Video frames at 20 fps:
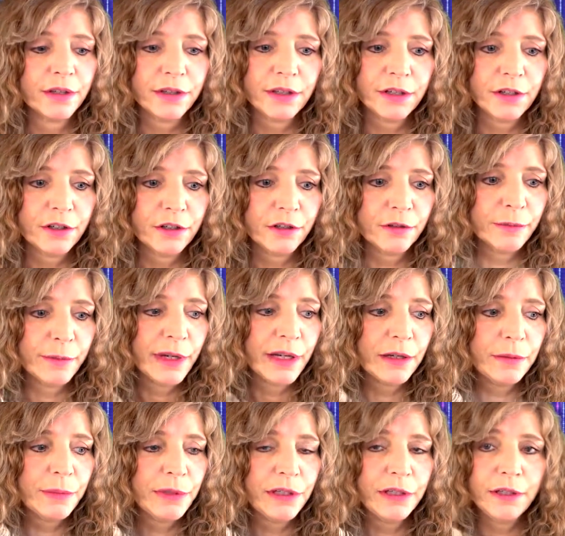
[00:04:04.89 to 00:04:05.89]
There
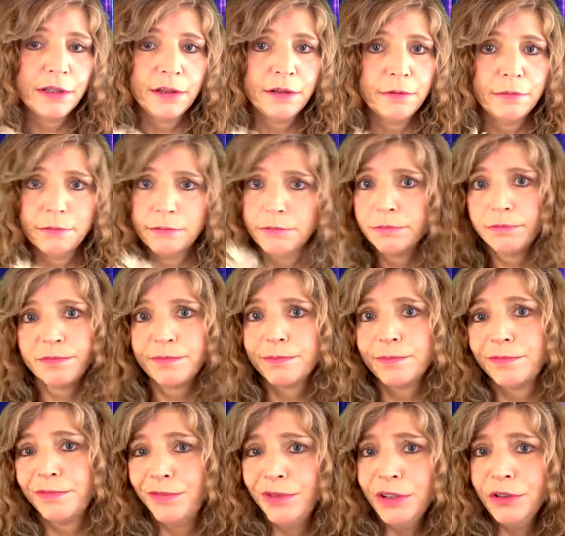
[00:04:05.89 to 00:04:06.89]
may be
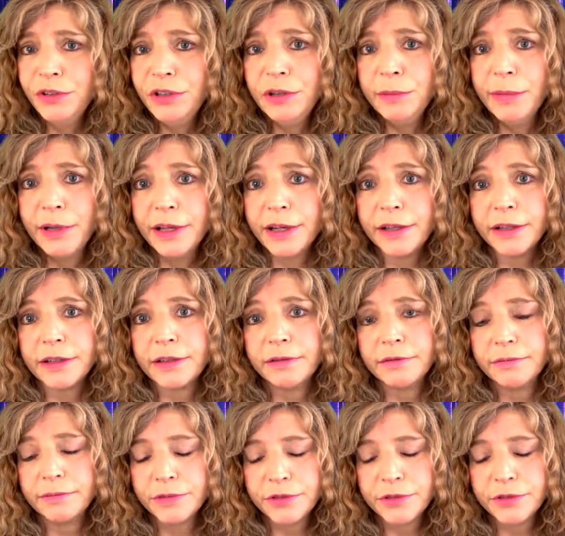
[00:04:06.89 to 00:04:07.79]
fill in the blank.